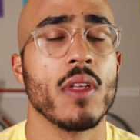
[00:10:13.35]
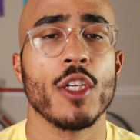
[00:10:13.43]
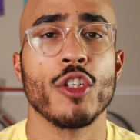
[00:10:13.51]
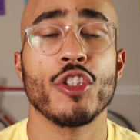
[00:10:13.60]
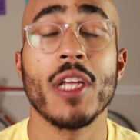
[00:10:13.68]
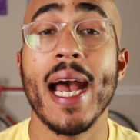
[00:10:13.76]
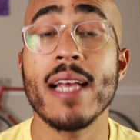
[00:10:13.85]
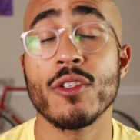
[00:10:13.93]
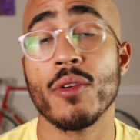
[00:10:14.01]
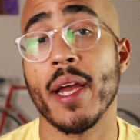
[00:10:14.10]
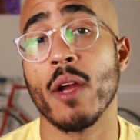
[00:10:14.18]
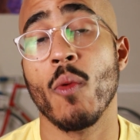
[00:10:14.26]
She asked
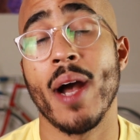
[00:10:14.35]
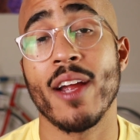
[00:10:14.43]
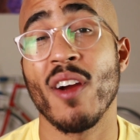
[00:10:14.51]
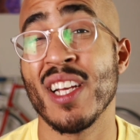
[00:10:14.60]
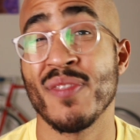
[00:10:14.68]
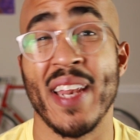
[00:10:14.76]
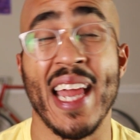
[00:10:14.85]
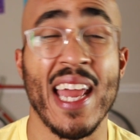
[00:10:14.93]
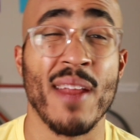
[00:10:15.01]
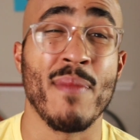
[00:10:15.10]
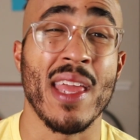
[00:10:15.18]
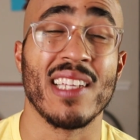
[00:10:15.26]
Greg why CrossFit
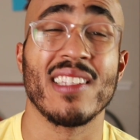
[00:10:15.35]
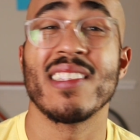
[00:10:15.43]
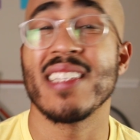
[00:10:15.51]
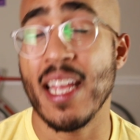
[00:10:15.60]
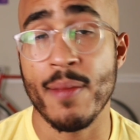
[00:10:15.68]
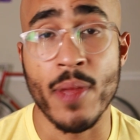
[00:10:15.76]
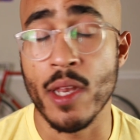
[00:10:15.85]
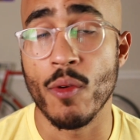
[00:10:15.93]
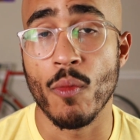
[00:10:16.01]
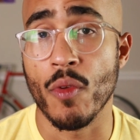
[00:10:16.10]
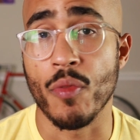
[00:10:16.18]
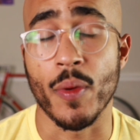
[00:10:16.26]
hadn't made a
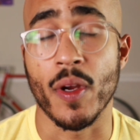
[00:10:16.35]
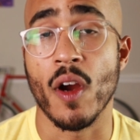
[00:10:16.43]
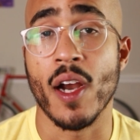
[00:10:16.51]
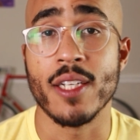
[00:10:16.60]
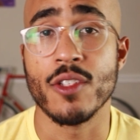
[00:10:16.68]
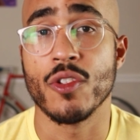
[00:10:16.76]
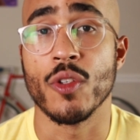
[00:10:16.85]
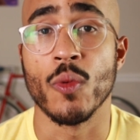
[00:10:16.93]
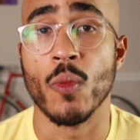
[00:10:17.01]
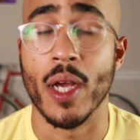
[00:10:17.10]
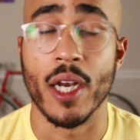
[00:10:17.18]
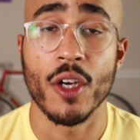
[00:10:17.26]
statement with regards to
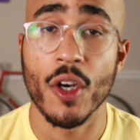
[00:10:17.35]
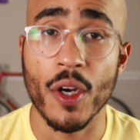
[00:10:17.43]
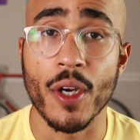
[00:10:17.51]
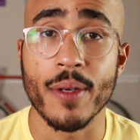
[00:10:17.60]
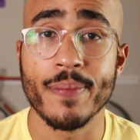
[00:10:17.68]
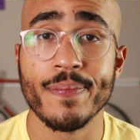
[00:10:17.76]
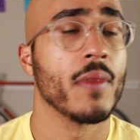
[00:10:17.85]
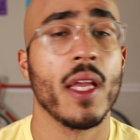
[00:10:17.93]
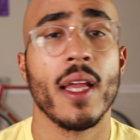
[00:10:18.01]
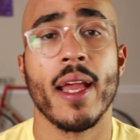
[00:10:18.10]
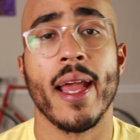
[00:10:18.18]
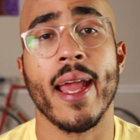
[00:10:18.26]
what occurred.
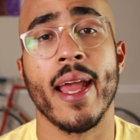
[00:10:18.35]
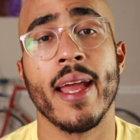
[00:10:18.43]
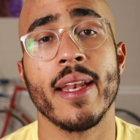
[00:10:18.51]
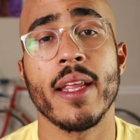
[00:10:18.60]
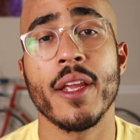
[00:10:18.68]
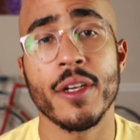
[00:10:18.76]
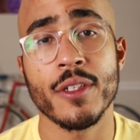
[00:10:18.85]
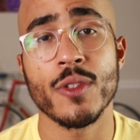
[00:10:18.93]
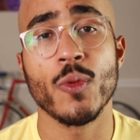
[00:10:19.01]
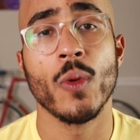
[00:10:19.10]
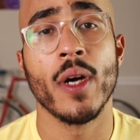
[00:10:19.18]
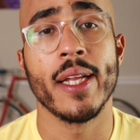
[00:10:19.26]
And
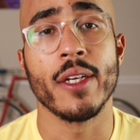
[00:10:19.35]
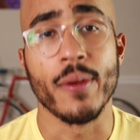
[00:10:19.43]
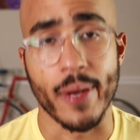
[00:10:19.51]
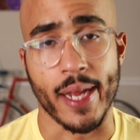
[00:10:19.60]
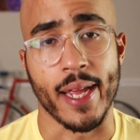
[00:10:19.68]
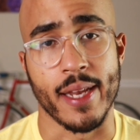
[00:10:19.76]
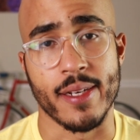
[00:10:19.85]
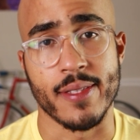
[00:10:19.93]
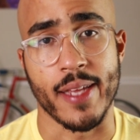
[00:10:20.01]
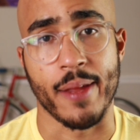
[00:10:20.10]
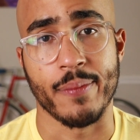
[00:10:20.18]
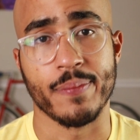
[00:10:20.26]
here's what Greg had to
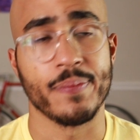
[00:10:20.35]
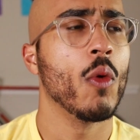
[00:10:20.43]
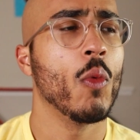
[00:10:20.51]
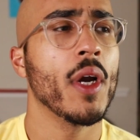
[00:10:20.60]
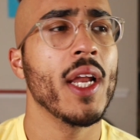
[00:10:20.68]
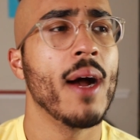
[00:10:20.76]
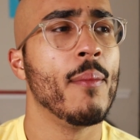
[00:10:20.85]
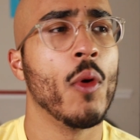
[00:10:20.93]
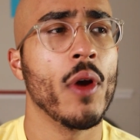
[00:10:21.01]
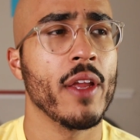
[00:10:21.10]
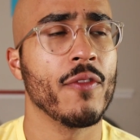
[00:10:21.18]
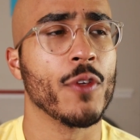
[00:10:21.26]
say. "We're not
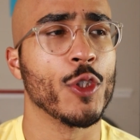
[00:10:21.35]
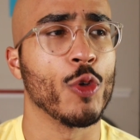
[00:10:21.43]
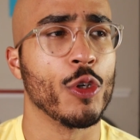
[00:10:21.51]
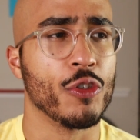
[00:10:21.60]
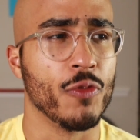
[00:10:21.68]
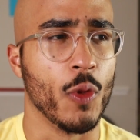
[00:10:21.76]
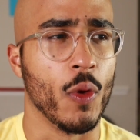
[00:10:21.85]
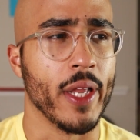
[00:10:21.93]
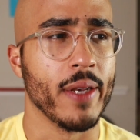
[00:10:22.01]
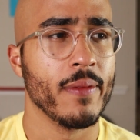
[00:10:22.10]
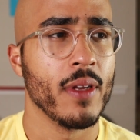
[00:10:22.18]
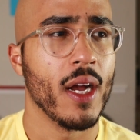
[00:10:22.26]
mourning for George Floyd.
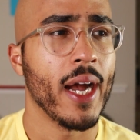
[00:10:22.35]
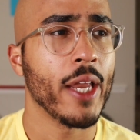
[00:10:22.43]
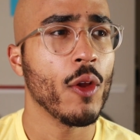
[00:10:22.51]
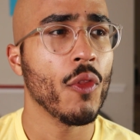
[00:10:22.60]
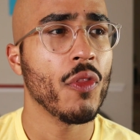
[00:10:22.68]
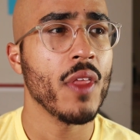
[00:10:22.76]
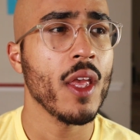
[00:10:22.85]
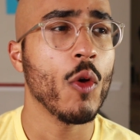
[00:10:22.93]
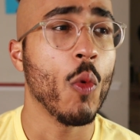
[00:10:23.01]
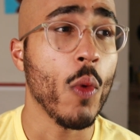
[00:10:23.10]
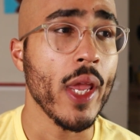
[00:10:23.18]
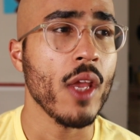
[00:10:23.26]
I don't
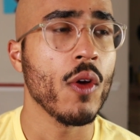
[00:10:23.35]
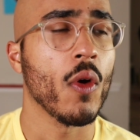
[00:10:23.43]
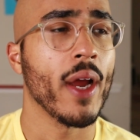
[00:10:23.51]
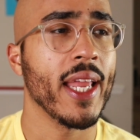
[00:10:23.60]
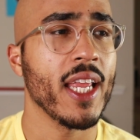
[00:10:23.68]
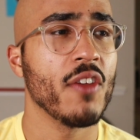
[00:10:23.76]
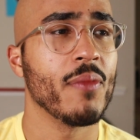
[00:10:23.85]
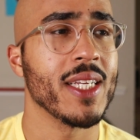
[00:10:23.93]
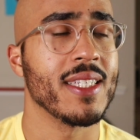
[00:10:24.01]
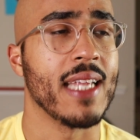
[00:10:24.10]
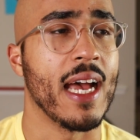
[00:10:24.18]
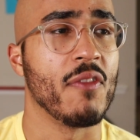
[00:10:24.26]
think we or any of my
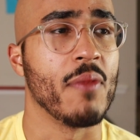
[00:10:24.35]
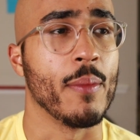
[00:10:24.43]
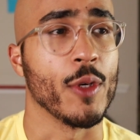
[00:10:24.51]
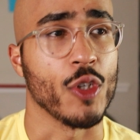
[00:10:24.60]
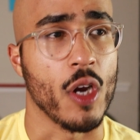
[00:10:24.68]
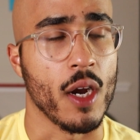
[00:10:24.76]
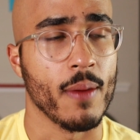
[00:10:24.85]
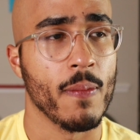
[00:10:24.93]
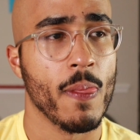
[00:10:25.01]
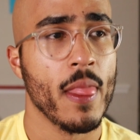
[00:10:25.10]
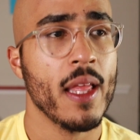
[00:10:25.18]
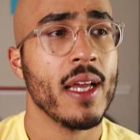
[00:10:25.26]
staff members are."
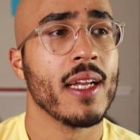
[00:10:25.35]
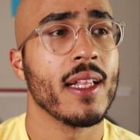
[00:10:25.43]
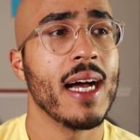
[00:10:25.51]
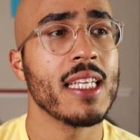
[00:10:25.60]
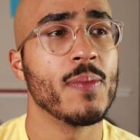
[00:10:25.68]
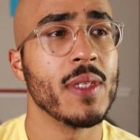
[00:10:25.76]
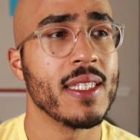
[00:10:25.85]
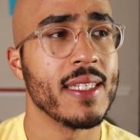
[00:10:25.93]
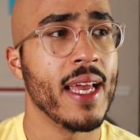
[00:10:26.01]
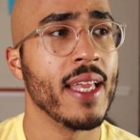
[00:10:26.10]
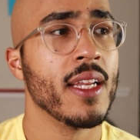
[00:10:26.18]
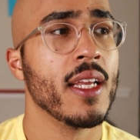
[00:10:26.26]
Glassman
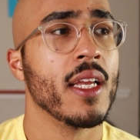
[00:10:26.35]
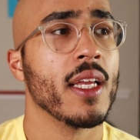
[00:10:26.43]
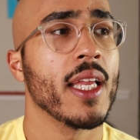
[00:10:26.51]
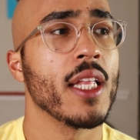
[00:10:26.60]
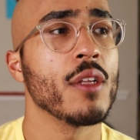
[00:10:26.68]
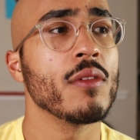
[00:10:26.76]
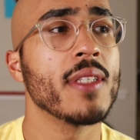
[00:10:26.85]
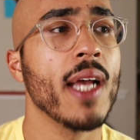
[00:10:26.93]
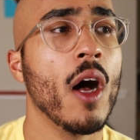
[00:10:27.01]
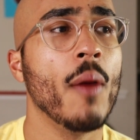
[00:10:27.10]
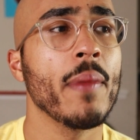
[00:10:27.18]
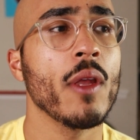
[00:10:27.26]
said, "Can you
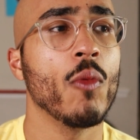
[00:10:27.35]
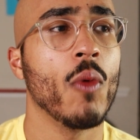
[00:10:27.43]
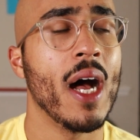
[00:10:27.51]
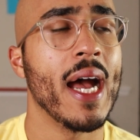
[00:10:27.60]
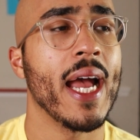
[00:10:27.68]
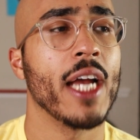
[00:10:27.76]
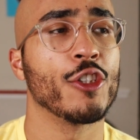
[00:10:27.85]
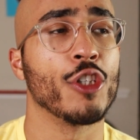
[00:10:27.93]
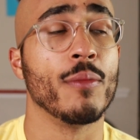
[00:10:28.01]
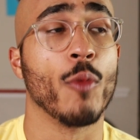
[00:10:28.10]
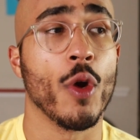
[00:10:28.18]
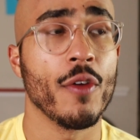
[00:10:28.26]
tell me why I
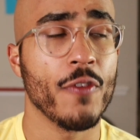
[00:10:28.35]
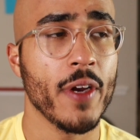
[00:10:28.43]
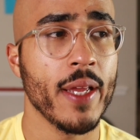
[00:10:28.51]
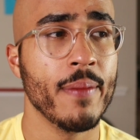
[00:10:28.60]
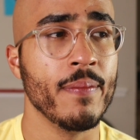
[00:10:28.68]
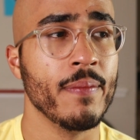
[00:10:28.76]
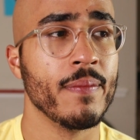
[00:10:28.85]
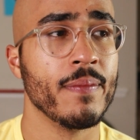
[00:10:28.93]
should mourn for him?"